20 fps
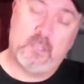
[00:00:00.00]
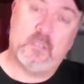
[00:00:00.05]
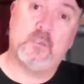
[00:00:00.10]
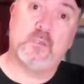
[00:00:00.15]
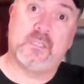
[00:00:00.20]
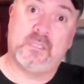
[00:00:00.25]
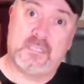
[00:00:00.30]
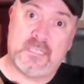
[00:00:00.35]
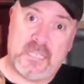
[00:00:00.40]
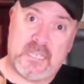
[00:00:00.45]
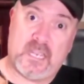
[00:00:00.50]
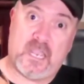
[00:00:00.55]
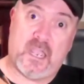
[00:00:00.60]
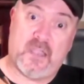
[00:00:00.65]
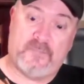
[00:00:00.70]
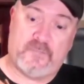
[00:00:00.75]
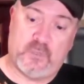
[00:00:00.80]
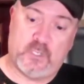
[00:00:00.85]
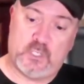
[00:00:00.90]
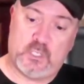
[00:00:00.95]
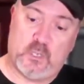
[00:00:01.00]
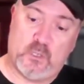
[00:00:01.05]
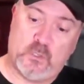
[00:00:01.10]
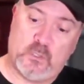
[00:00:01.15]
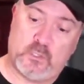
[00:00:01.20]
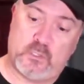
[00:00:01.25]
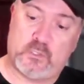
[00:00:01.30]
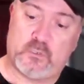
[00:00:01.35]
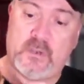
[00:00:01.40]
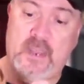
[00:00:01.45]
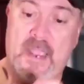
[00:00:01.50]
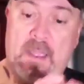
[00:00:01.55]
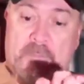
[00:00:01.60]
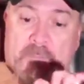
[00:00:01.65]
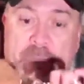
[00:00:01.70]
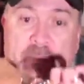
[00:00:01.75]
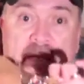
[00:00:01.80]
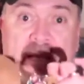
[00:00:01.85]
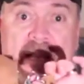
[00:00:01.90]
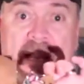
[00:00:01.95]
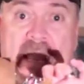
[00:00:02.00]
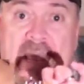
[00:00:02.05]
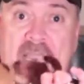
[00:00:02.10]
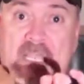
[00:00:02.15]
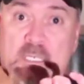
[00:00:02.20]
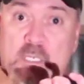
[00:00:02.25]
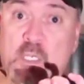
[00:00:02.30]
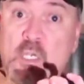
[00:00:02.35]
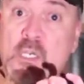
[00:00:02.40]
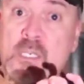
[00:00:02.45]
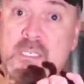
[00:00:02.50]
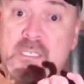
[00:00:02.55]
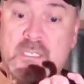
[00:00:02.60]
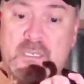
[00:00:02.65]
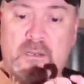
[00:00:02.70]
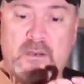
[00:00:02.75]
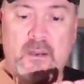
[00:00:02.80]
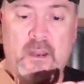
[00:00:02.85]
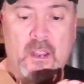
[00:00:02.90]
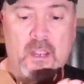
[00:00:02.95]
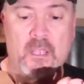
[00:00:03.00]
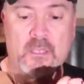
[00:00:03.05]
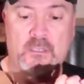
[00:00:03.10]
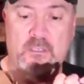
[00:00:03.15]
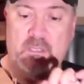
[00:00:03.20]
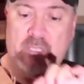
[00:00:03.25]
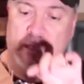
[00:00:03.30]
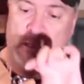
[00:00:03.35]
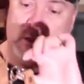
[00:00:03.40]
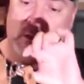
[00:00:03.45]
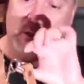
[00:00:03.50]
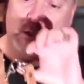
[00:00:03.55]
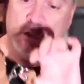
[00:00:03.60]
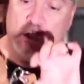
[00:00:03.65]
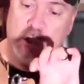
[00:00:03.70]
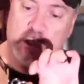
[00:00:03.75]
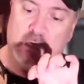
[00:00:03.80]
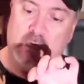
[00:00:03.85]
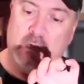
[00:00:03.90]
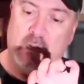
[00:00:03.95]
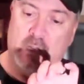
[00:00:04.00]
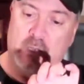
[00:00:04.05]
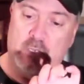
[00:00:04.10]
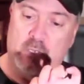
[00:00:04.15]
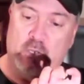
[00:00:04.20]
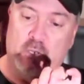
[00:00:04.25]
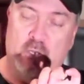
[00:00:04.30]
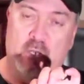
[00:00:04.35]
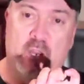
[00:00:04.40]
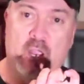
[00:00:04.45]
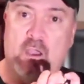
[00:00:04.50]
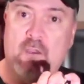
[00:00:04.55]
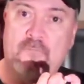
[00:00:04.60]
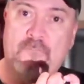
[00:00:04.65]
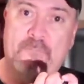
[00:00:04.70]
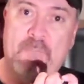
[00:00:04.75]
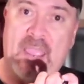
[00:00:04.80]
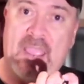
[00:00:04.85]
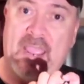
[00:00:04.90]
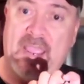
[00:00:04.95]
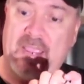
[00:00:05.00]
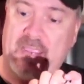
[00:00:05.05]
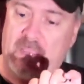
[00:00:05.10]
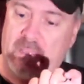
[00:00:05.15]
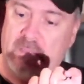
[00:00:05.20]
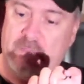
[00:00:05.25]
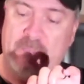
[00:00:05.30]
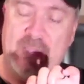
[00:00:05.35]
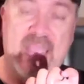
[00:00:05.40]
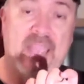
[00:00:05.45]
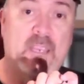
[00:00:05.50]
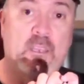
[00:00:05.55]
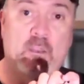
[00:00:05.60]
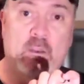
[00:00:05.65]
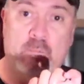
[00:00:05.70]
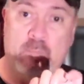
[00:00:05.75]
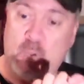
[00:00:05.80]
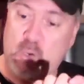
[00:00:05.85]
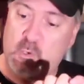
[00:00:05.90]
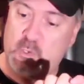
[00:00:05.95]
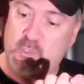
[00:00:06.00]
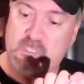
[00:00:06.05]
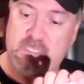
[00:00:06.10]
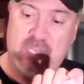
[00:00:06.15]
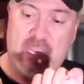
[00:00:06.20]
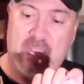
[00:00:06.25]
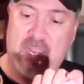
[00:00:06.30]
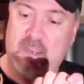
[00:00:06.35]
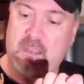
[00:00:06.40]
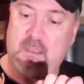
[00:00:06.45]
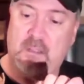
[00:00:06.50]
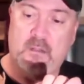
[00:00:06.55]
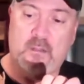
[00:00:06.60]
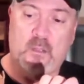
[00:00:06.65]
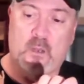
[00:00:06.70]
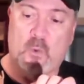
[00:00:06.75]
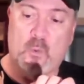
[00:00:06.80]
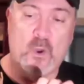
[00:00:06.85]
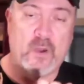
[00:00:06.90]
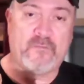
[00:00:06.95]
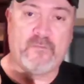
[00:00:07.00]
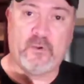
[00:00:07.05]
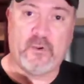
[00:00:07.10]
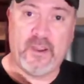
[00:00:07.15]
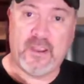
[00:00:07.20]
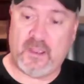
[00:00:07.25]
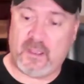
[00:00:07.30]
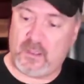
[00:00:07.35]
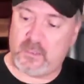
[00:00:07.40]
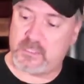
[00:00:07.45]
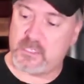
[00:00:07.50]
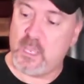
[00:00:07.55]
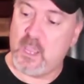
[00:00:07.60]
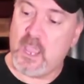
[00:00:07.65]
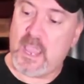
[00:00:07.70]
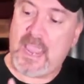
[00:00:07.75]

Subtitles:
you can take off the shoulder strap, but it has hooks here so that you can hook it on your golf bag and the back of your motorcycle or wherever else.